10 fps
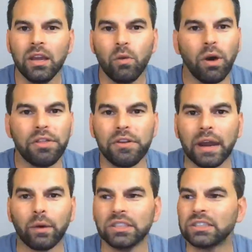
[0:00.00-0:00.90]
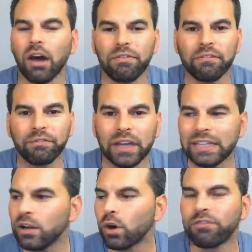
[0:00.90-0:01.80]
whether they were
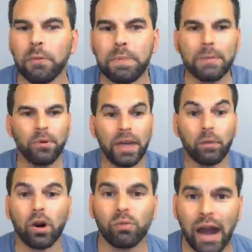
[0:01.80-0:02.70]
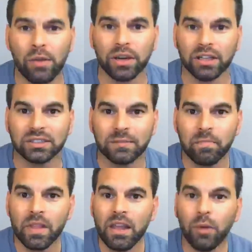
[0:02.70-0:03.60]
self-inflicted or from people that were around us.
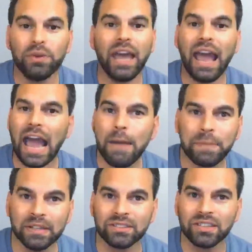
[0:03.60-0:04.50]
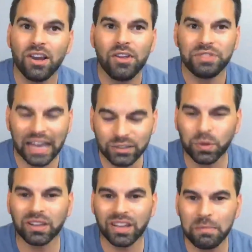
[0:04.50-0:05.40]
And when that happens, that's
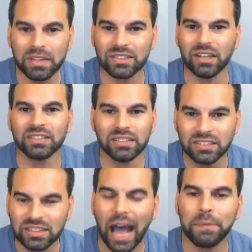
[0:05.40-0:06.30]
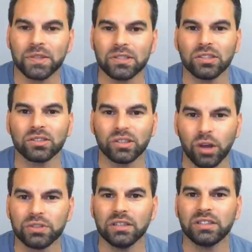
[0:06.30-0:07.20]
what limits us and stops us and
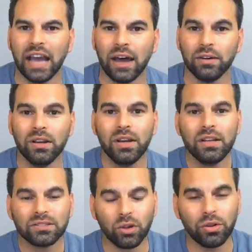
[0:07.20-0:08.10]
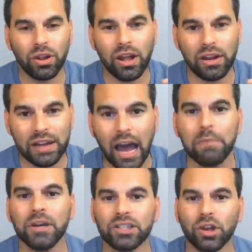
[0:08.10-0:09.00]
slows us down. So now I'm
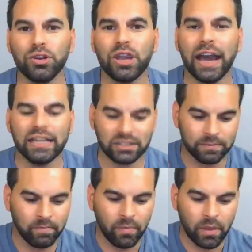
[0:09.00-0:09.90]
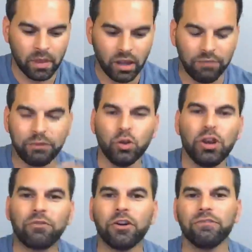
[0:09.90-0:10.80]
going to show you guys a few
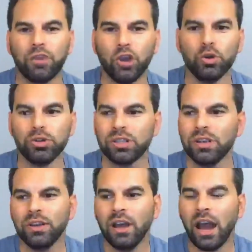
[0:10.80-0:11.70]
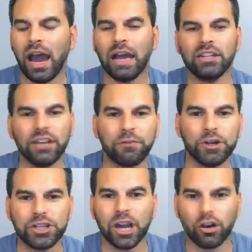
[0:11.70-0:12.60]
different views on
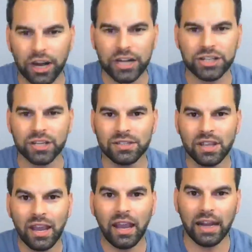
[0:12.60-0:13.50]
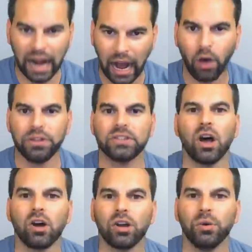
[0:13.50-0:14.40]
different generations and how this
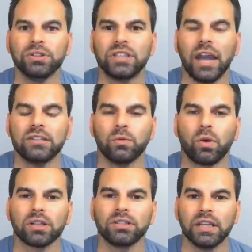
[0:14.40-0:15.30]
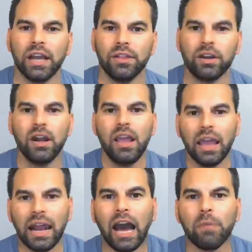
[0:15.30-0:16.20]
all coincides and works together,
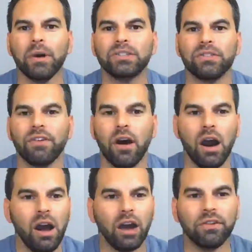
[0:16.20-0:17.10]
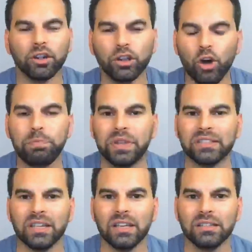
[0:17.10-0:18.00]
and how much of a loop
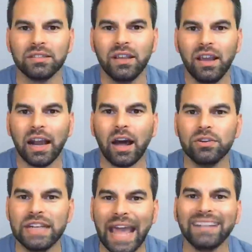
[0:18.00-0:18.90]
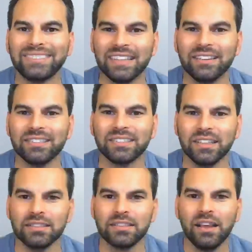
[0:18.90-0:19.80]
this is, and how nasty this
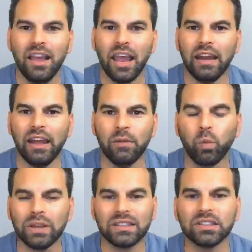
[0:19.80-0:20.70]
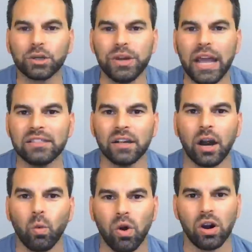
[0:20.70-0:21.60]
is, and what this creates in
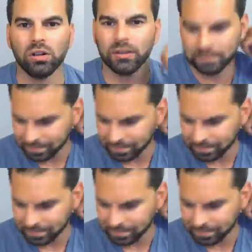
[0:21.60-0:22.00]
our world.